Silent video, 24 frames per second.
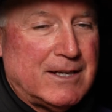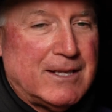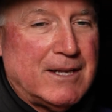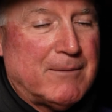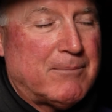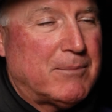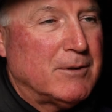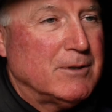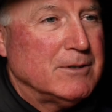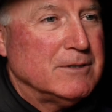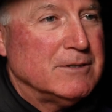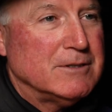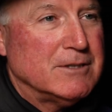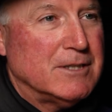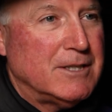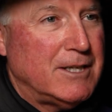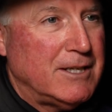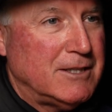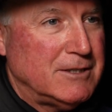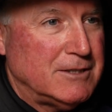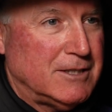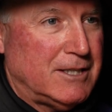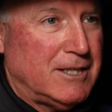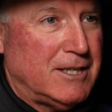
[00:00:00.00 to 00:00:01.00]
That person's
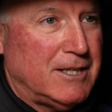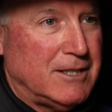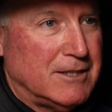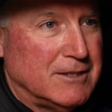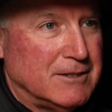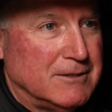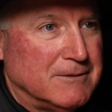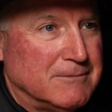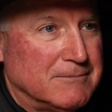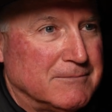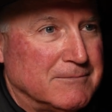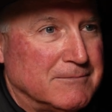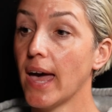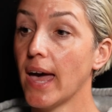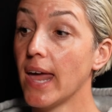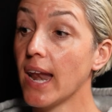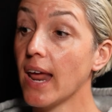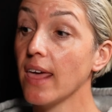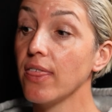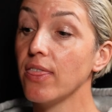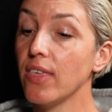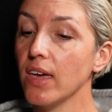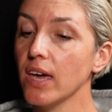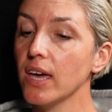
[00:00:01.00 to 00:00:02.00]
uneducated.
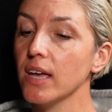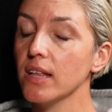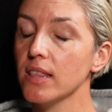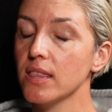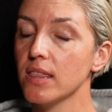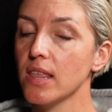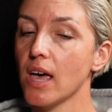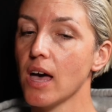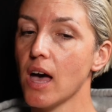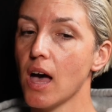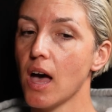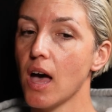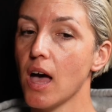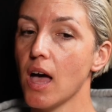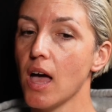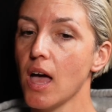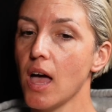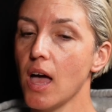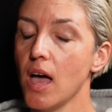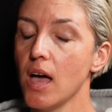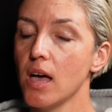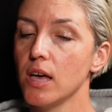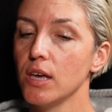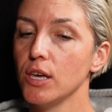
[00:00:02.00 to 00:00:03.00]
And I think it's the,
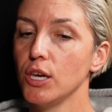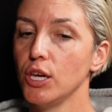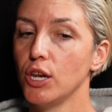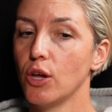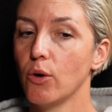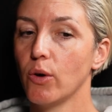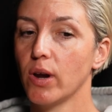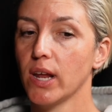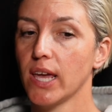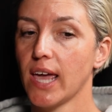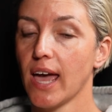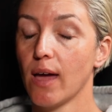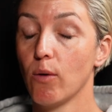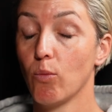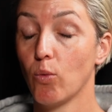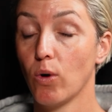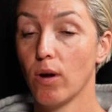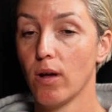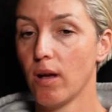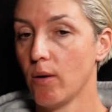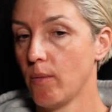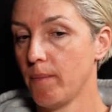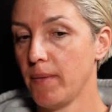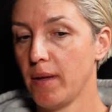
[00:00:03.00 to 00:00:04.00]
and again,
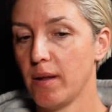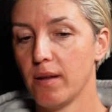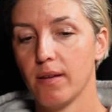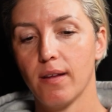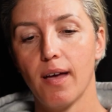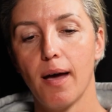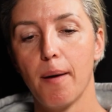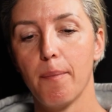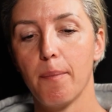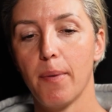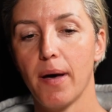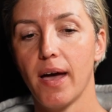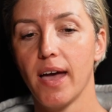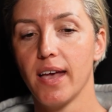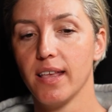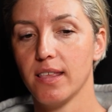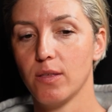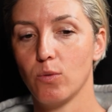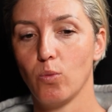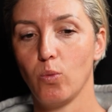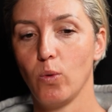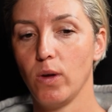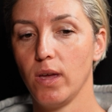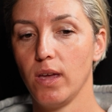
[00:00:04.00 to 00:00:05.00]
I'm
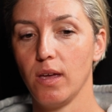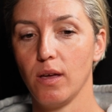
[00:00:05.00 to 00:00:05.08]
biased.